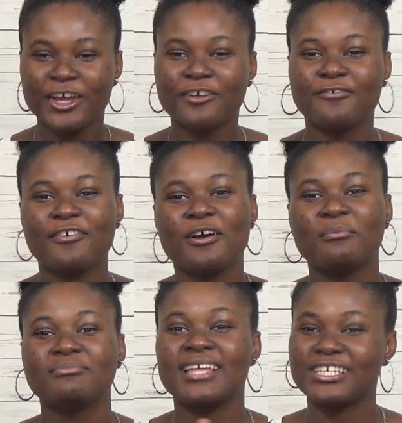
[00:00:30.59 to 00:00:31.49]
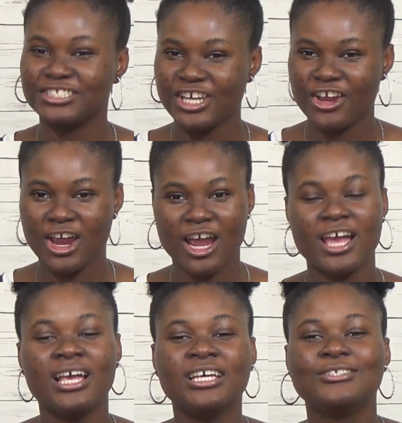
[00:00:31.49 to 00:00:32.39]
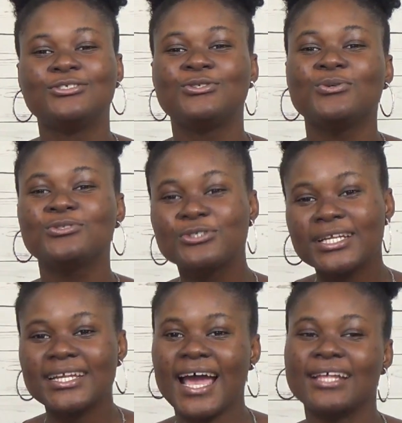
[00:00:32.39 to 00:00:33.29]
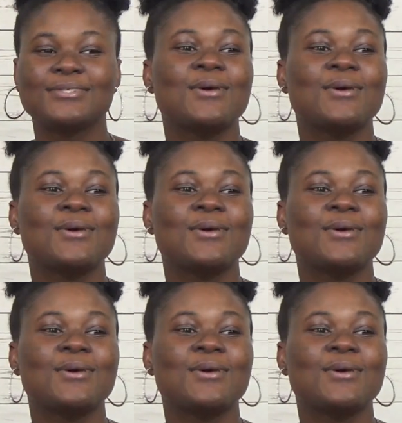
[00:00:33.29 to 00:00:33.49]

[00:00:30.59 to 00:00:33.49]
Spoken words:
from Nigeria to Trinidad.